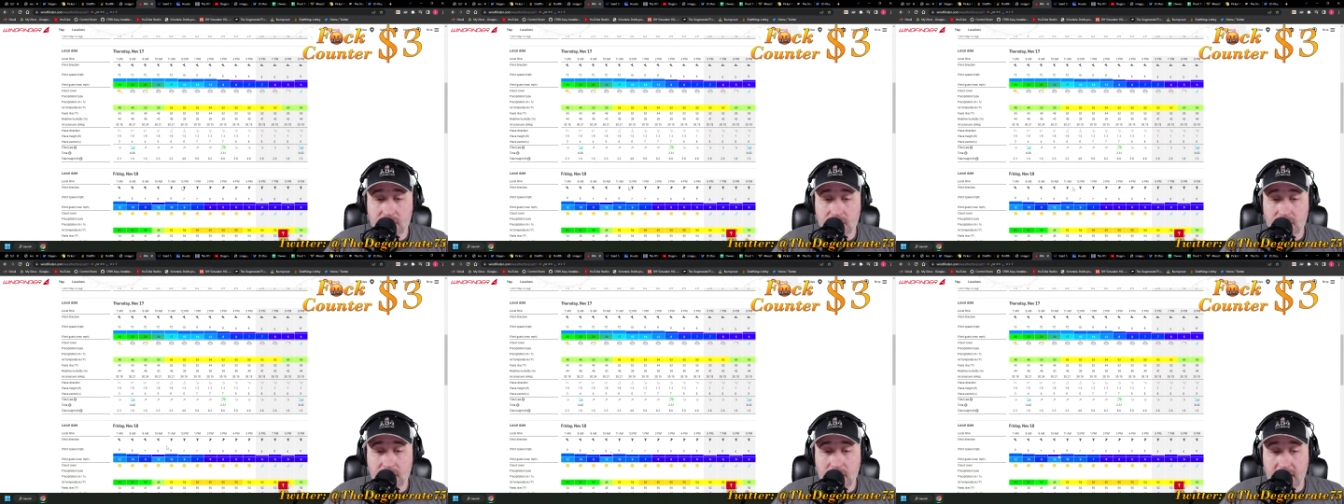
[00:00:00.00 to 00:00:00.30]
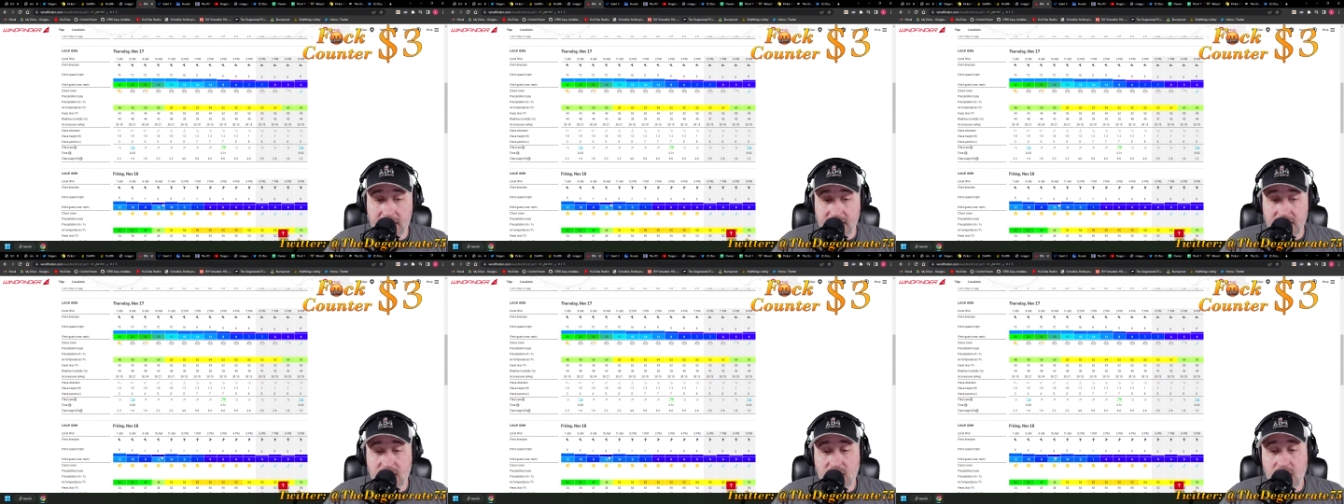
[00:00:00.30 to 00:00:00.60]

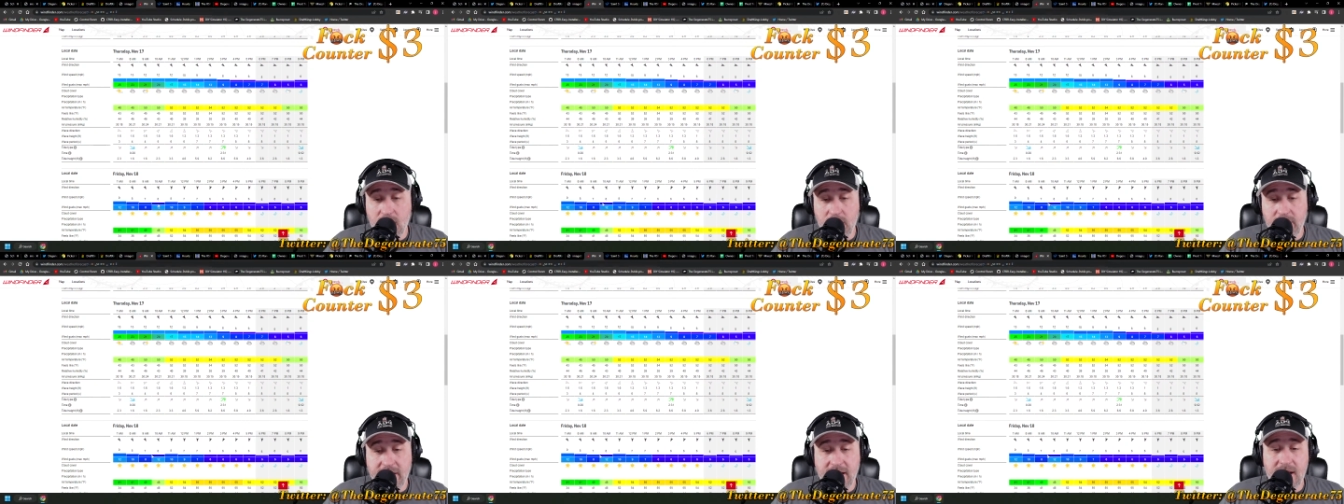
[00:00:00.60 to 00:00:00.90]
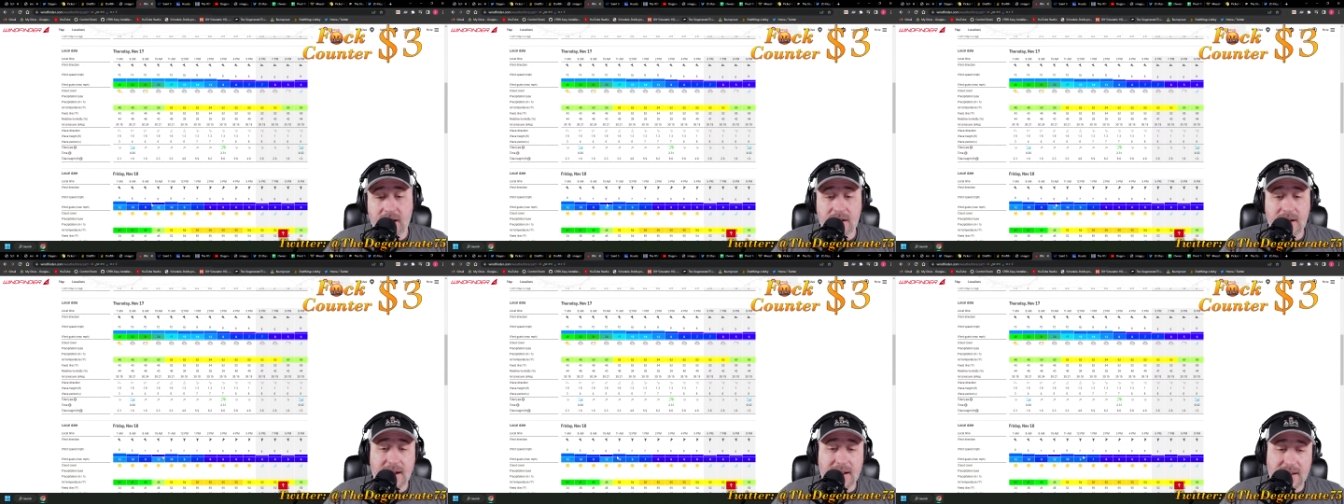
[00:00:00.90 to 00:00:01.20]
then you go over
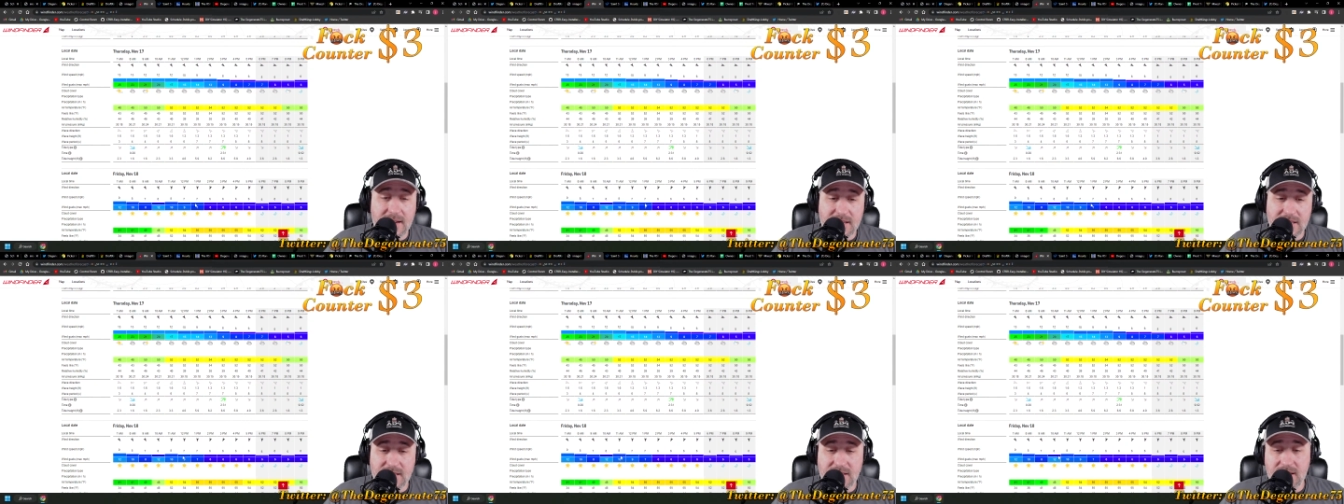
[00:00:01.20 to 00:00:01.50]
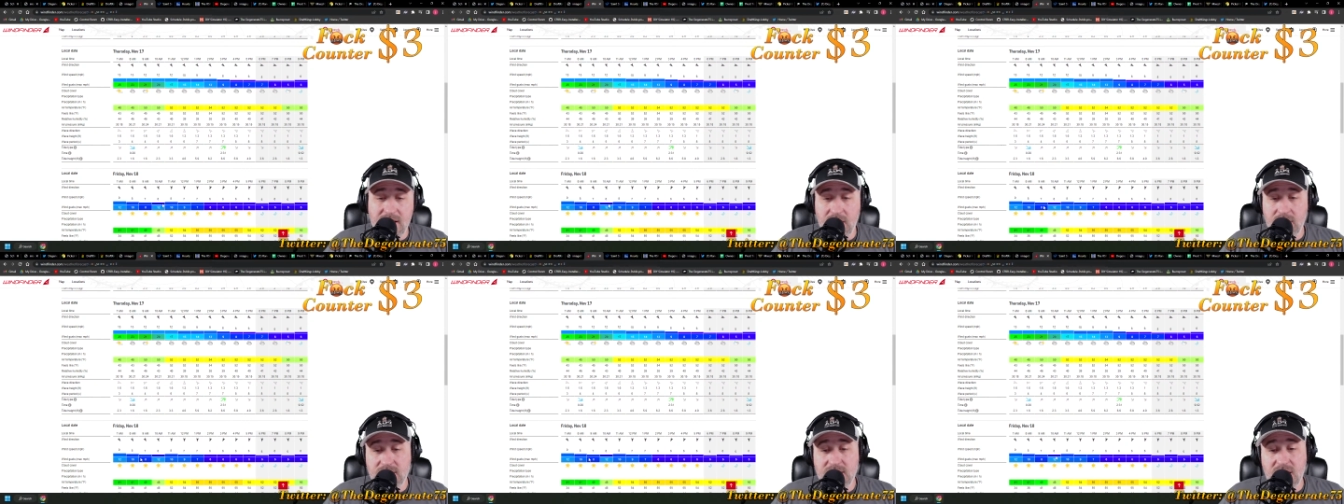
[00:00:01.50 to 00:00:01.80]
here, and
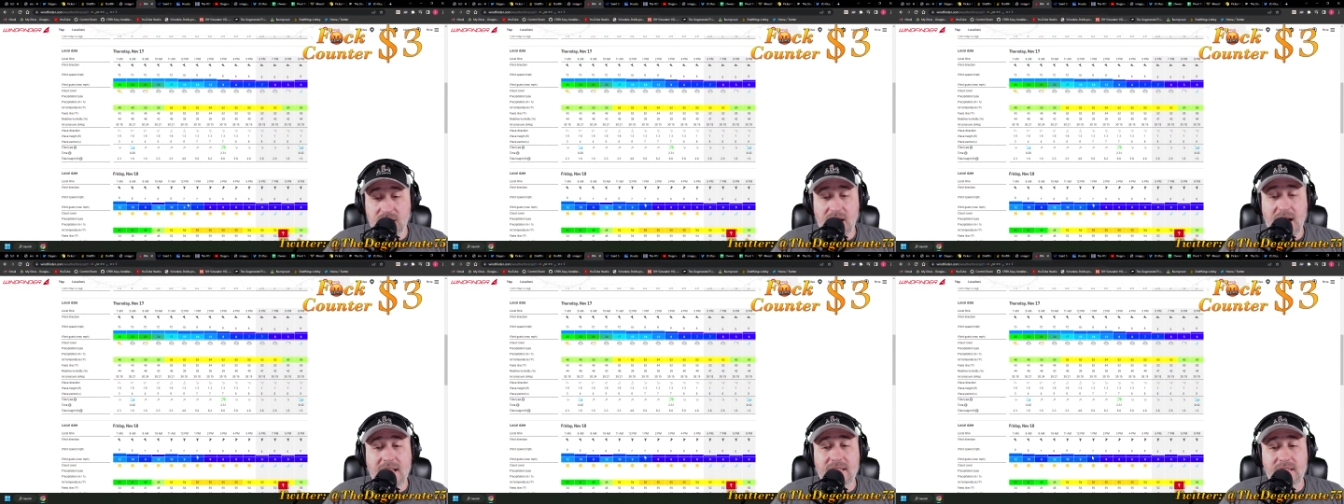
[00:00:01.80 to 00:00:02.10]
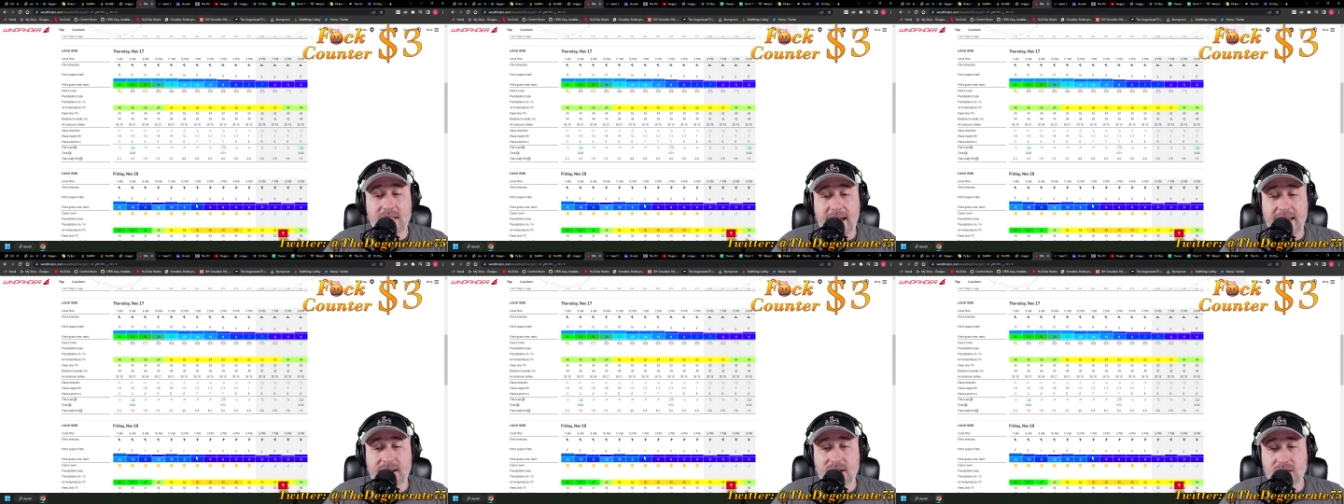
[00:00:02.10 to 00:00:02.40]
it's a
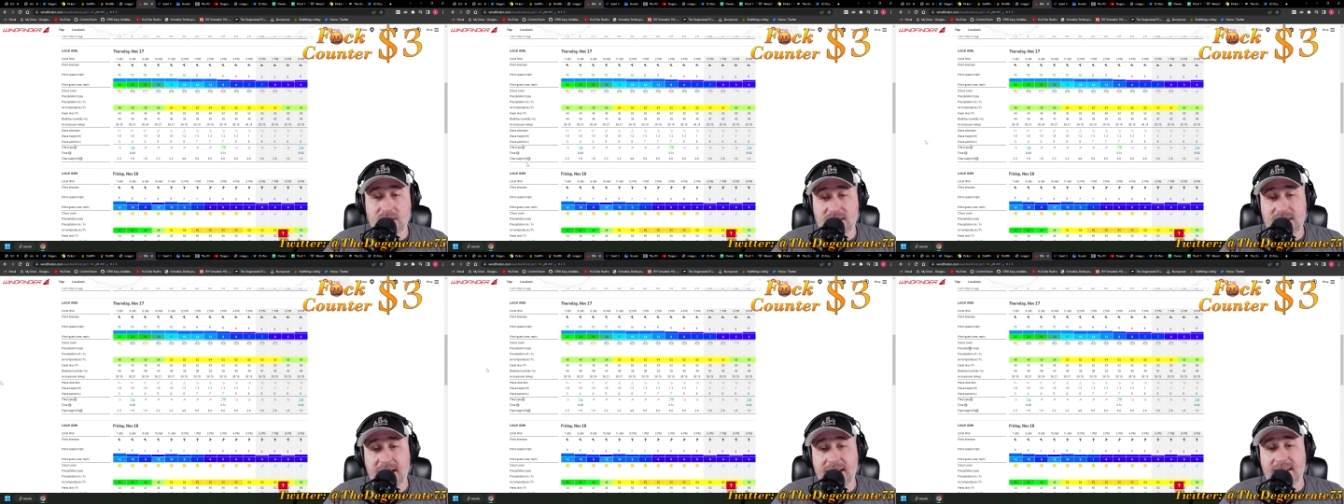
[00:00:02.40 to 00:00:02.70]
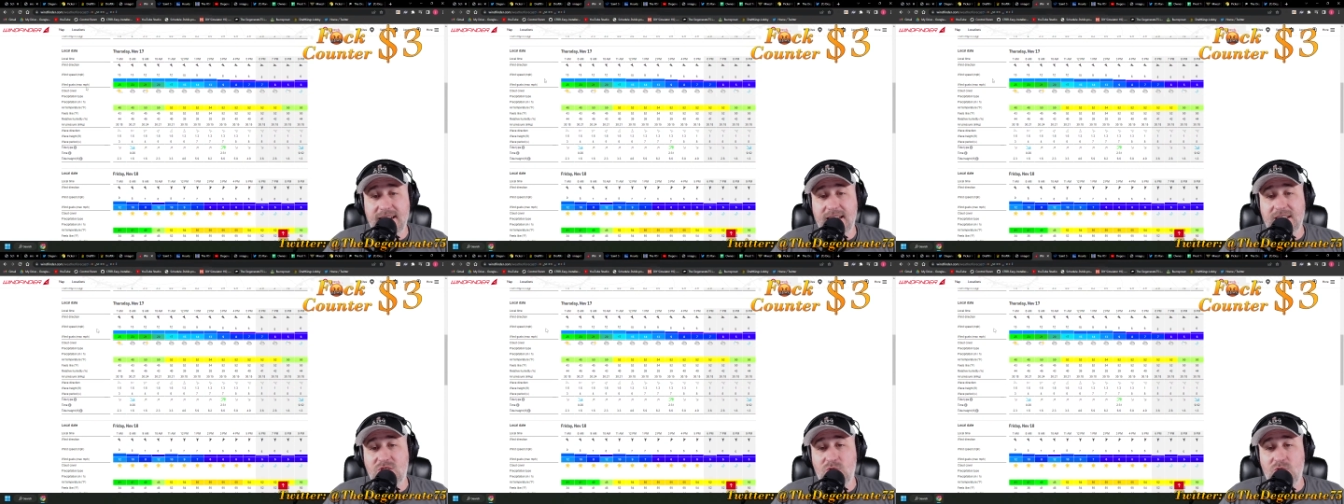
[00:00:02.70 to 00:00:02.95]
lot lighter the second day.